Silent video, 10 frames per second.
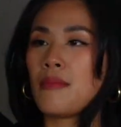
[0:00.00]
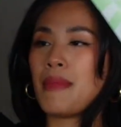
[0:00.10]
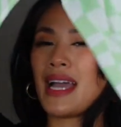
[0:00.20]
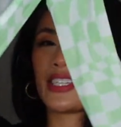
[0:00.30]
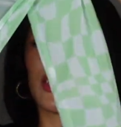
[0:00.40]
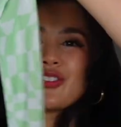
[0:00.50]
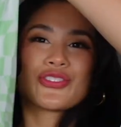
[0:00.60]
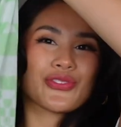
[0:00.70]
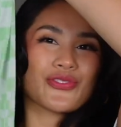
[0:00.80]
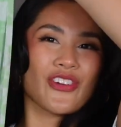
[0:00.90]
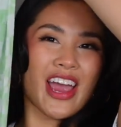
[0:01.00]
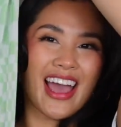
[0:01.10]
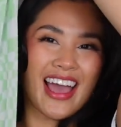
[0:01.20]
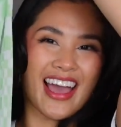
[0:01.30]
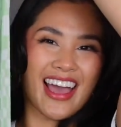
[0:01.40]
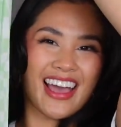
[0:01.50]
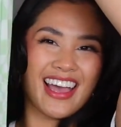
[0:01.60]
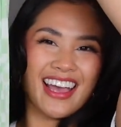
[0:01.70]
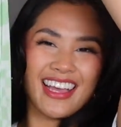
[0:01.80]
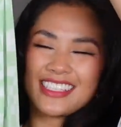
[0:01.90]
matching
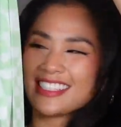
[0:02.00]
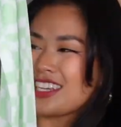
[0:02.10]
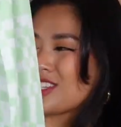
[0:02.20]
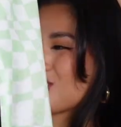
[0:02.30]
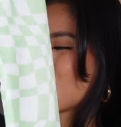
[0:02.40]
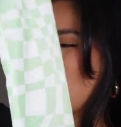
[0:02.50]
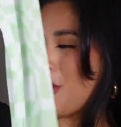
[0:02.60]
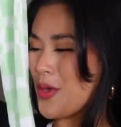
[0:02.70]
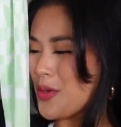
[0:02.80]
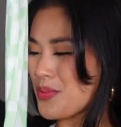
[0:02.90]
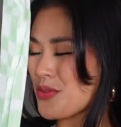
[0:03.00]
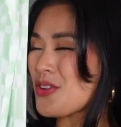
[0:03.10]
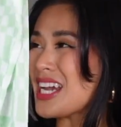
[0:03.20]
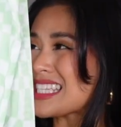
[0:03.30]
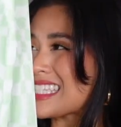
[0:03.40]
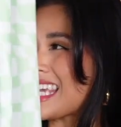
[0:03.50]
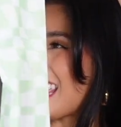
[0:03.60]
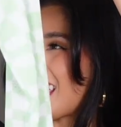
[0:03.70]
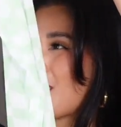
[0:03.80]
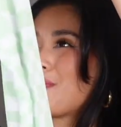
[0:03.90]
dress. It's so
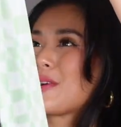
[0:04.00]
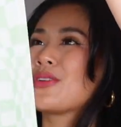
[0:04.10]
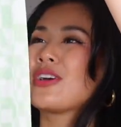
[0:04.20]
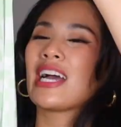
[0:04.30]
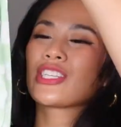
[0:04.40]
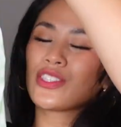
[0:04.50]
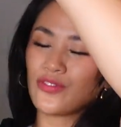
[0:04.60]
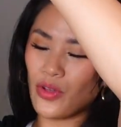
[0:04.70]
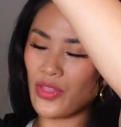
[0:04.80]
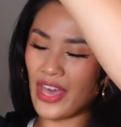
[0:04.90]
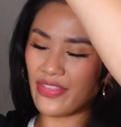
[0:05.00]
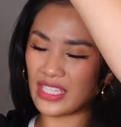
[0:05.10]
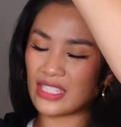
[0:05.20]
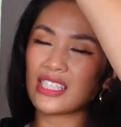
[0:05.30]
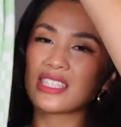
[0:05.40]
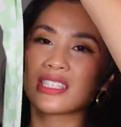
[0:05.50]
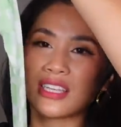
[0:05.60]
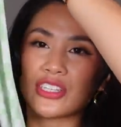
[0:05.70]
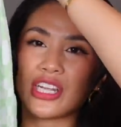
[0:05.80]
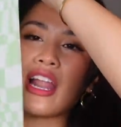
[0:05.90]
pretty. Oh my god, I just feel like this is
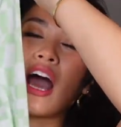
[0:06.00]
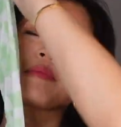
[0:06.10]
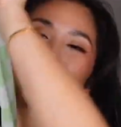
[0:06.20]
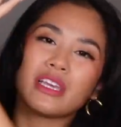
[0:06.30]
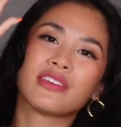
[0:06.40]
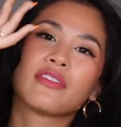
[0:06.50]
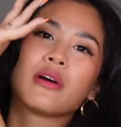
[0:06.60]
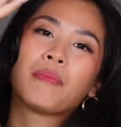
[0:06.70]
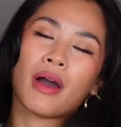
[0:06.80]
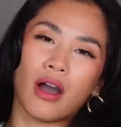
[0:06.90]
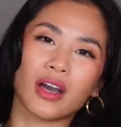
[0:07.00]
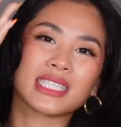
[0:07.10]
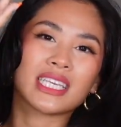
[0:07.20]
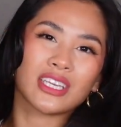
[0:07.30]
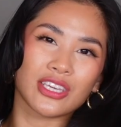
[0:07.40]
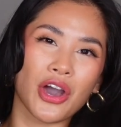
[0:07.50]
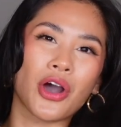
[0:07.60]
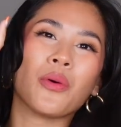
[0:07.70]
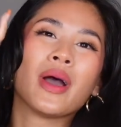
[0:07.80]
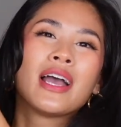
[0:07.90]
such an Ibiza party
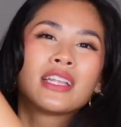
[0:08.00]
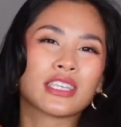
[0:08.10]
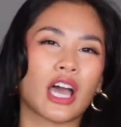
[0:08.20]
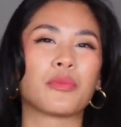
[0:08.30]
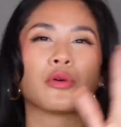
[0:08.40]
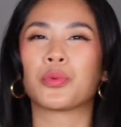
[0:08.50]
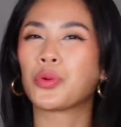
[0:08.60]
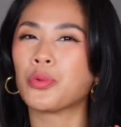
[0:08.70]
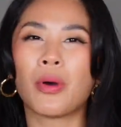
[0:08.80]
girl type of pool